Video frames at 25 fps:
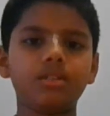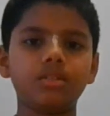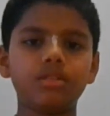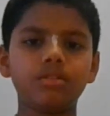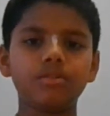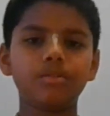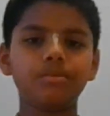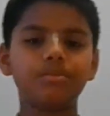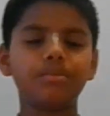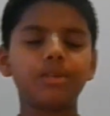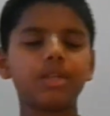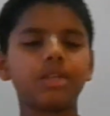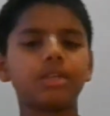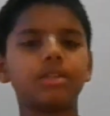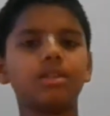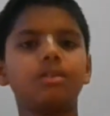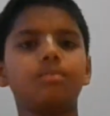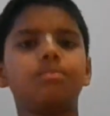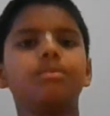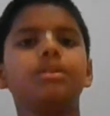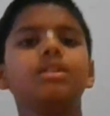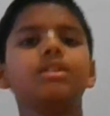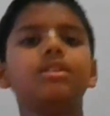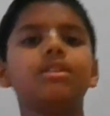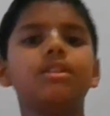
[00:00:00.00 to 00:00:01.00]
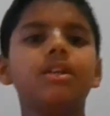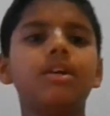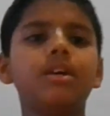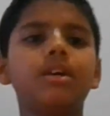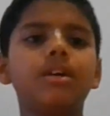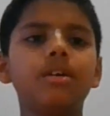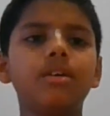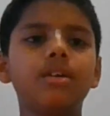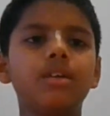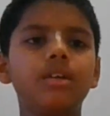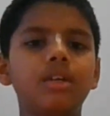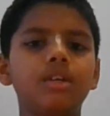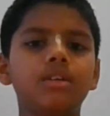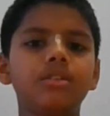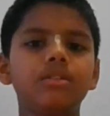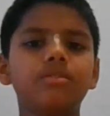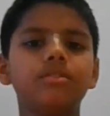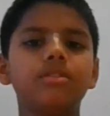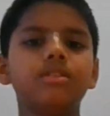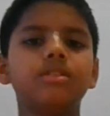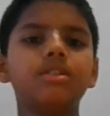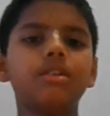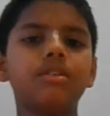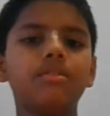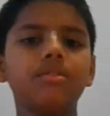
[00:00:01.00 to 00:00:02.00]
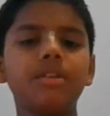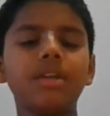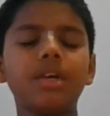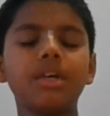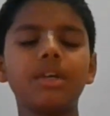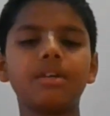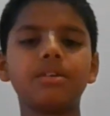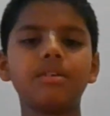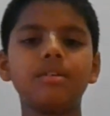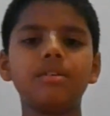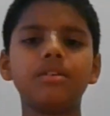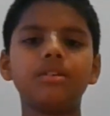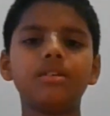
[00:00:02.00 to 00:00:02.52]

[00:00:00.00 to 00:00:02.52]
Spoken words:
you will make the mantra. It will sound like